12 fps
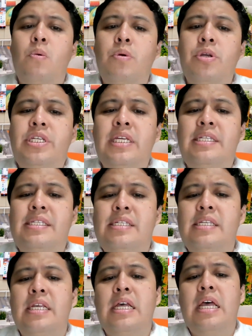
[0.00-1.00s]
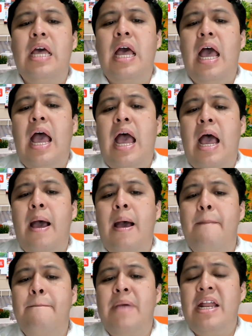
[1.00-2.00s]
which is
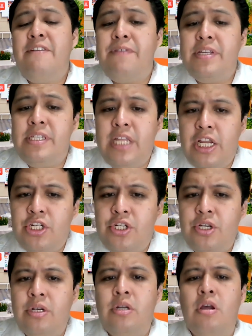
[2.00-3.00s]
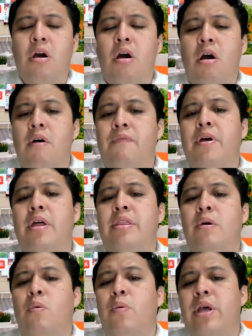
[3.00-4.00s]
a manifestation of
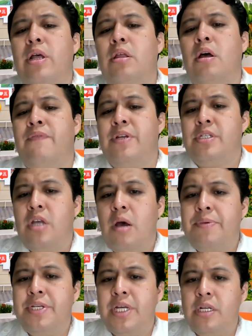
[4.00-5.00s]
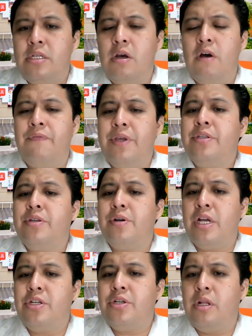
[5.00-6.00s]
the will of a subject of
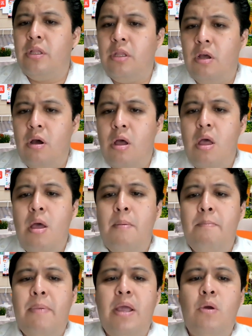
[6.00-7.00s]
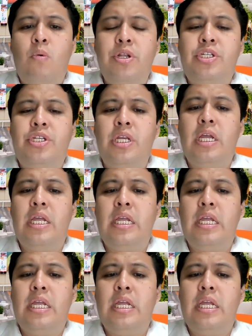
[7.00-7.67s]
international law by which